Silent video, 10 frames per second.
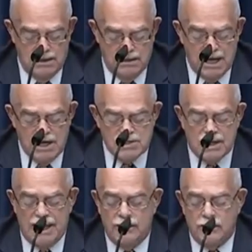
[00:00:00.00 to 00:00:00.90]
Days
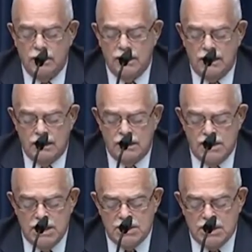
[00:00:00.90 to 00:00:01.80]
later,
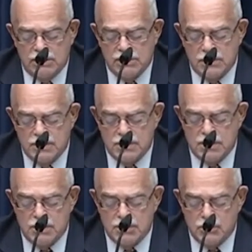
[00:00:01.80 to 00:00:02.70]
details of
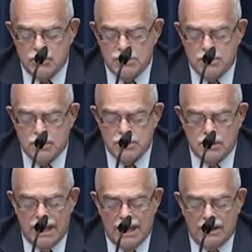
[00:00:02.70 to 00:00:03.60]
Mr. DeJoy's
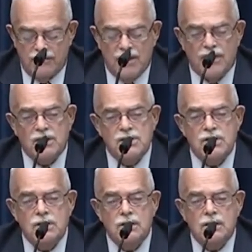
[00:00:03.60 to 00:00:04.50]
personal lack of ethics
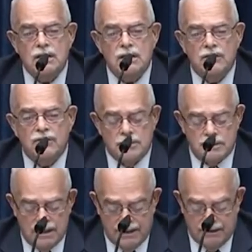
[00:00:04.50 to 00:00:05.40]
have come
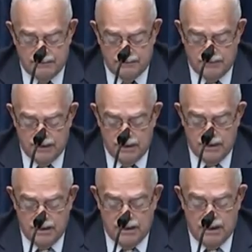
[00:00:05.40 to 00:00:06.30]
to light.
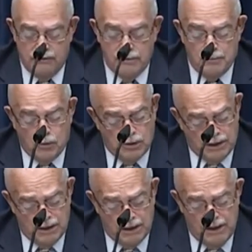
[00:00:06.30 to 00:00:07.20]
He
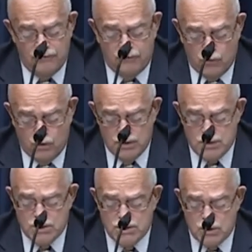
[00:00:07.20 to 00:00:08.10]
reportedly
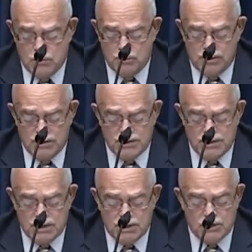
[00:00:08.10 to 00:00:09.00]
forged his own brother's
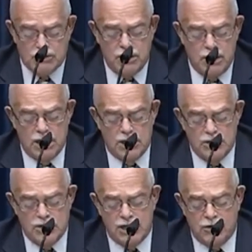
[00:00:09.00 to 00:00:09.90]
signature
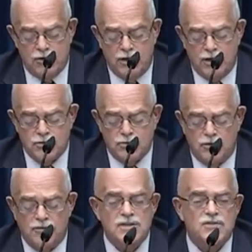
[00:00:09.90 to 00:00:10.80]
to take greater control
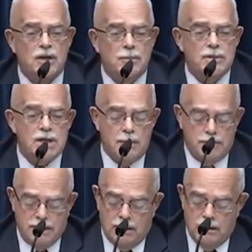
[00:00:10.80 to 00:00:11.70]
of his family's
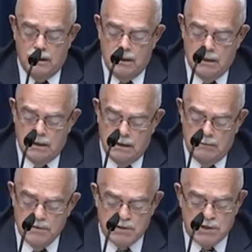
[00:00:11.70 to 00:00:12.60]
company.
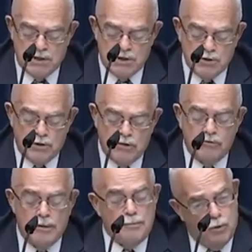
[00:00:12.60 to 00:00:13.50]
Mr. DeJoy
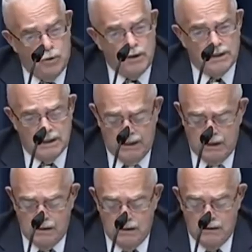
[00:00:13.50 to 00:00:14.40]
reportedly